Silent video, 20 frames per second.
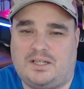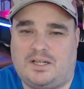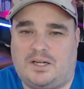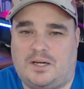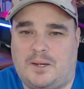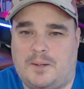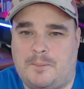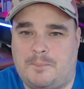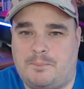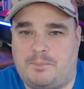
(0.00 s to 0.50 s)

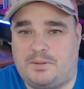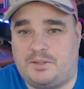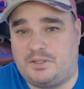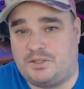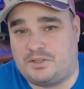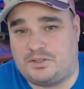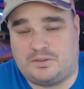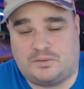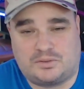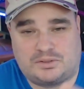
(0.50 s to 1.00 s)
but
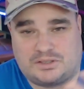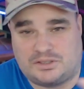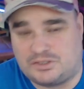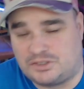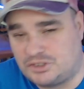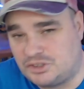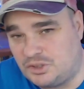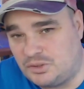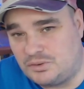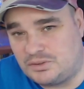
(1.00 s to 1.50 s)
you can also
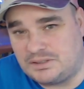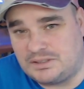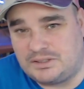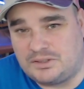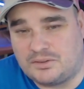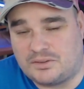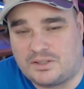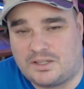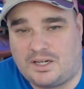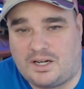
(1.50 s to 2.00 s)
shoot in
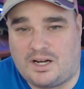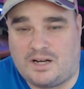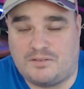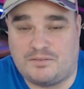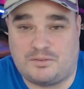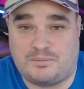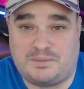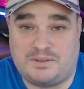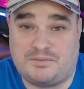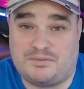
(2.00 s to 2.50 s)
your car
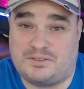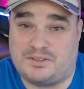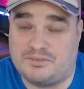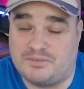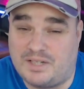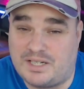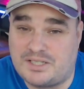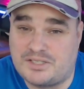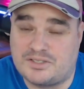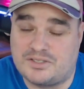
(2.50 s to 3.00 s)
from different
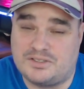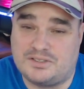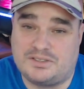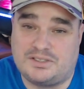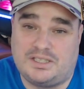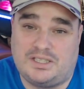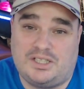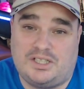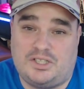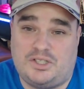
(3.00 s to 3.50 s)
directions.